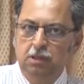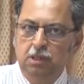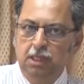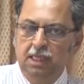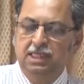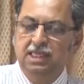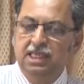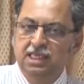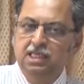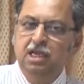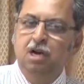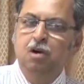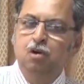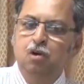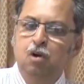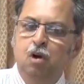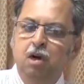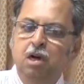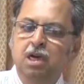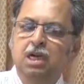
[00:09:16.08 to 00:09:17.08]
And these are
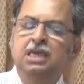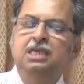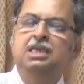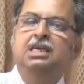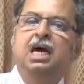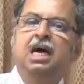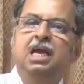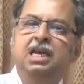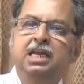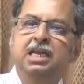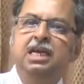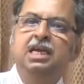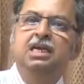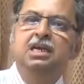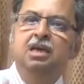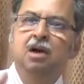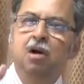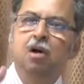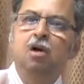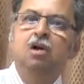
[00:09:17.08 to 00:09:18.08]
called target
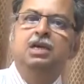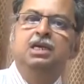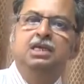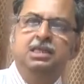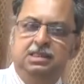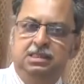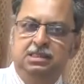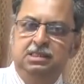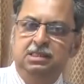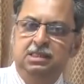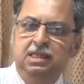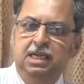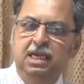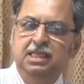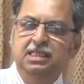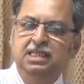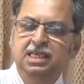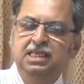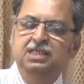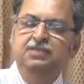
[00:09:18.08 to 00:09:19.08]
organs.
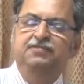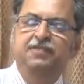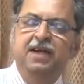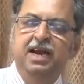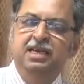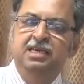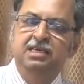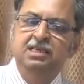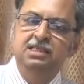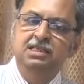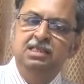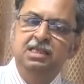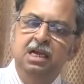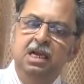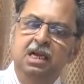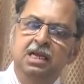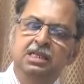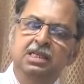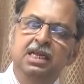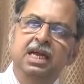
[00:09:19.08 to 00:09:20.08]
And these factors,
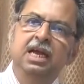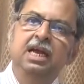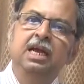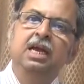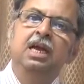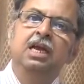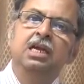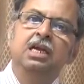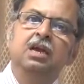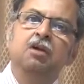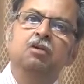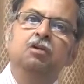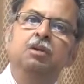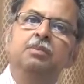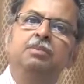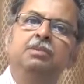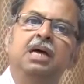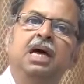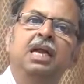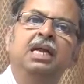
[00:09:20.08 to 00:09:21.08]
they
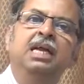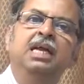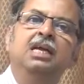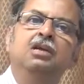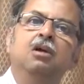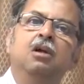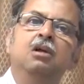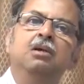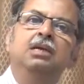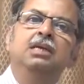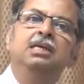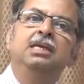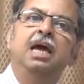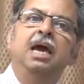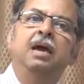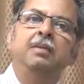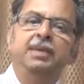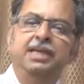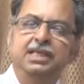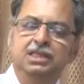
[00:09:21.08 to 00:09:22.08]
develop target organ
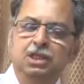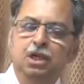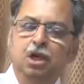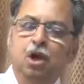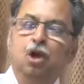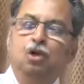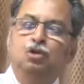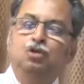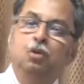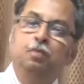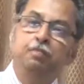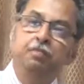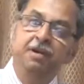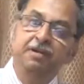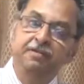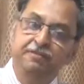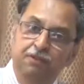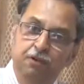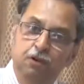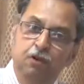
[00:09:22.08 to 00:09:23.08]
damage. So
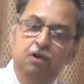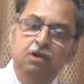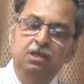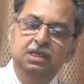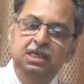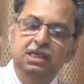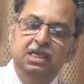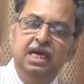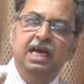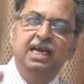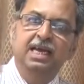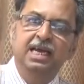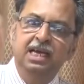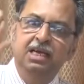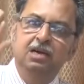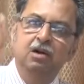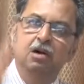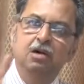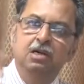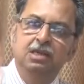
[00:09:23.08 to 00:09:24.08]
before the
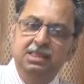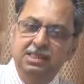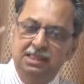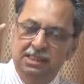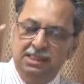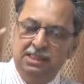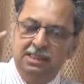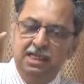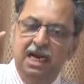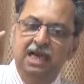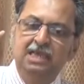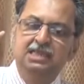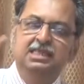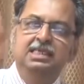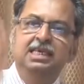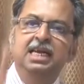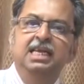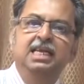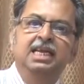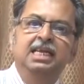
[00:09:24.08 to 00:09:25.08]
target organ starts
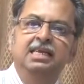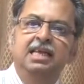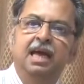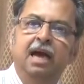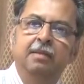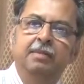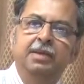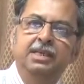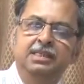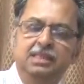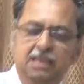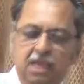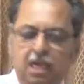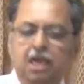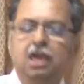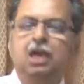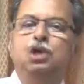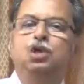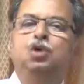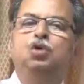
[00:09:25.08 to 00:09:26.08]
getting damaged,
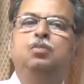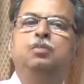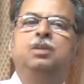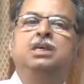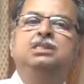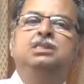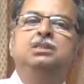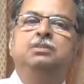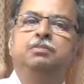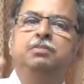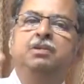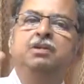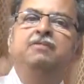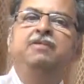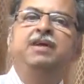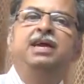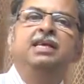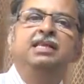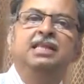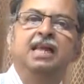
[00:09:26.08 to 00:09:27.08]
you must
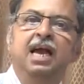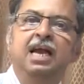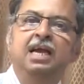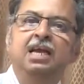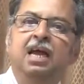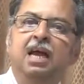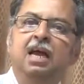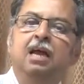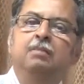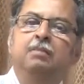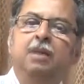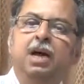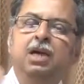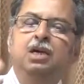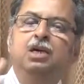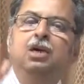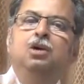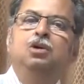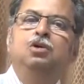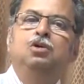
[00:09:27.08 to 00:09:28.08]
prevent that by
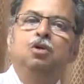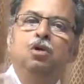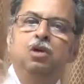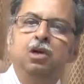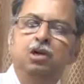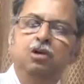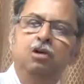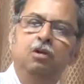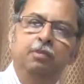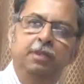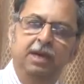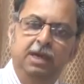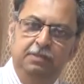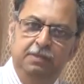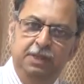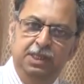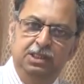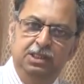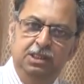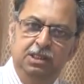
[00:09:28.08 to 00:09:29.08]
controlling your blood
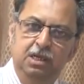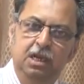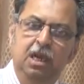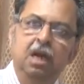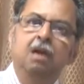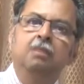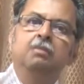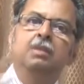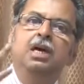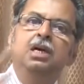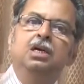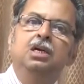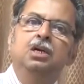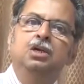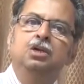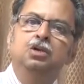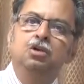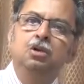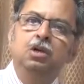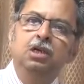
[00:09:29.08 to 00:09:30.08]
pressure, by
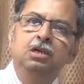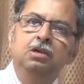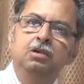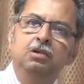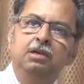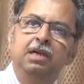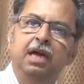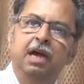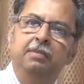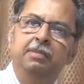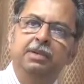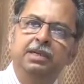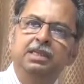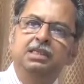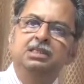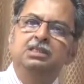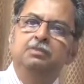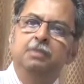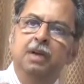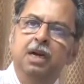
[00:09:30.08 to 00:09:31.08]
controlling your
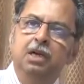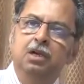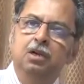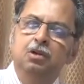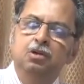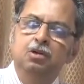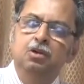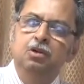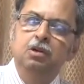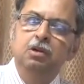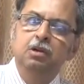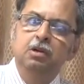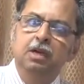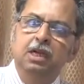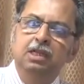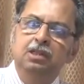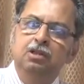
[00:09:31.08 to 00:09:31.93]
diabetes, by controlling